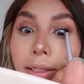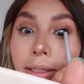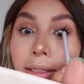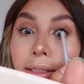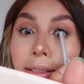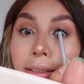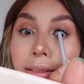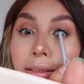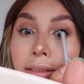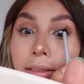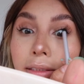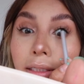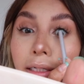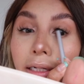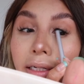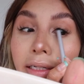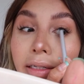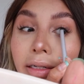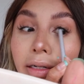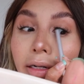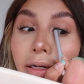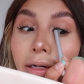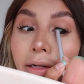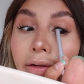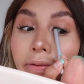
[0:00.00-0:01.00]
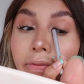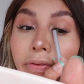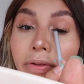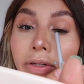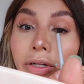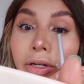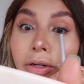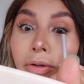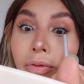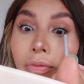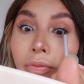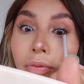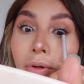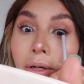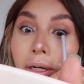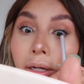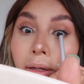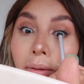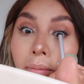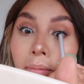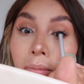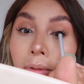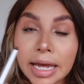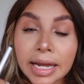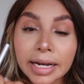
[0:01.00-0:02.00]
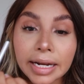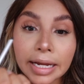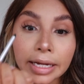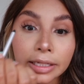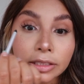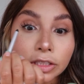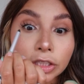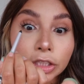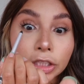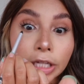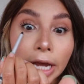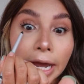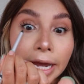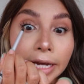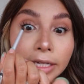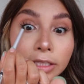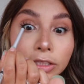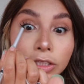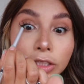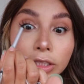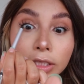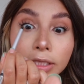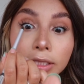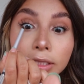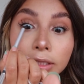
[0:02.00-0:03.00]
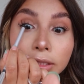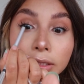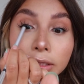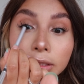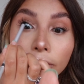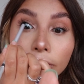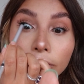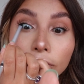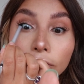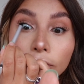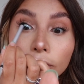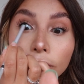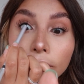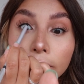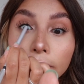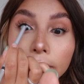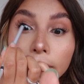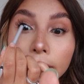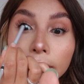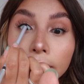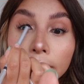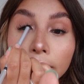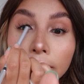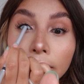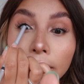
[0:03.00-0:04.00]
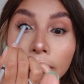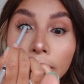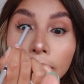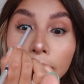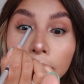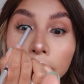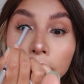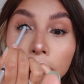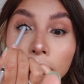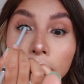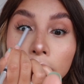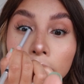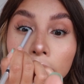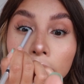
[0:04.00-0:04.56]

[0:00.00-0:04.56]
the inside of your rim, and it changes the freaking game.